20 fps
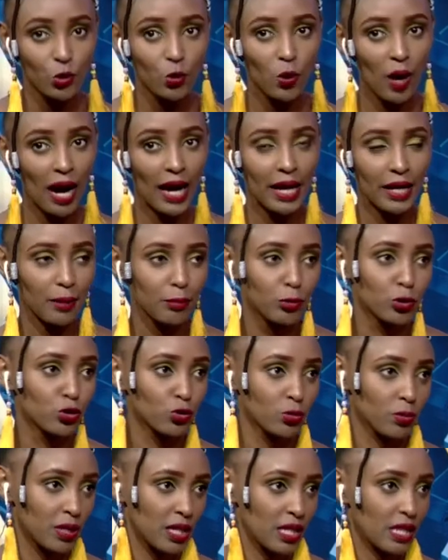you are unable
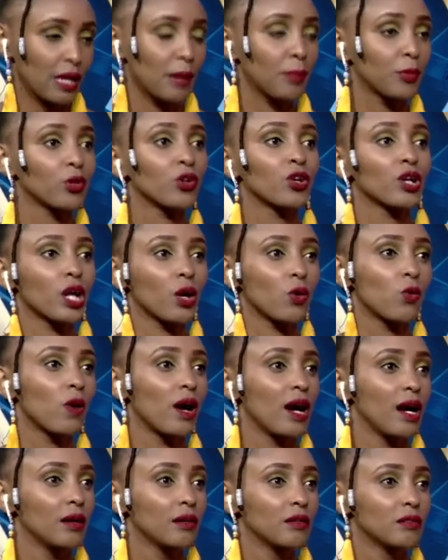to breathe, hapo ndo
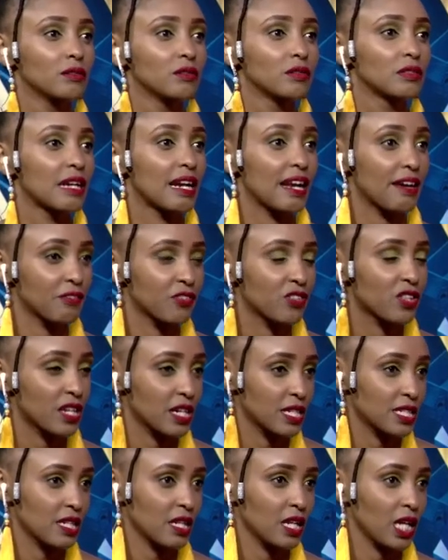inakuwa
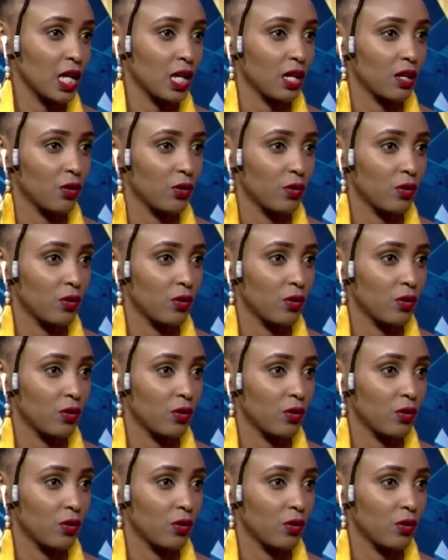life-threatening